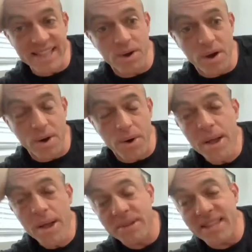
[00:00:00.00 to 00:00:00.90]
they go,
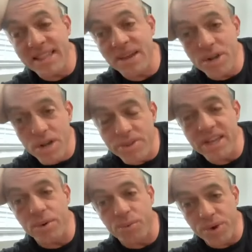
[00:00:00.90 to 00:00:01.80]
oh, but then they would know
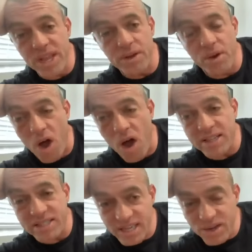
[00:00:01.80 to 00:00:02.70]
that you're real,
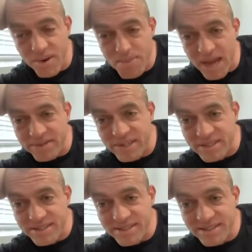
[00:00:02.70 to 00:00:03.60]
honest, and you have
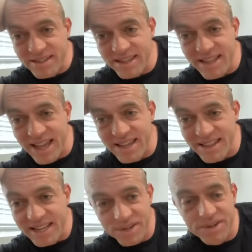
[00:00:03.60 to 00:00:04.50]
boundaries, and
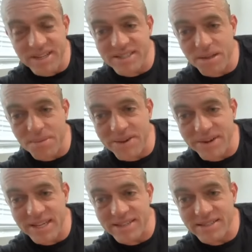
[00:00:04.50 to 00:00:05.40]
that like you're going to tell them how
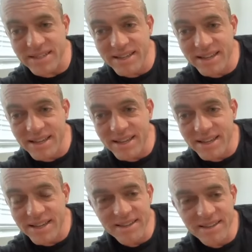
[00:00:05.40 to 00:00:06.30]
it is.
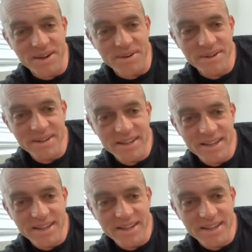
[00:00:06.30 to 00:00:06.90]
You know?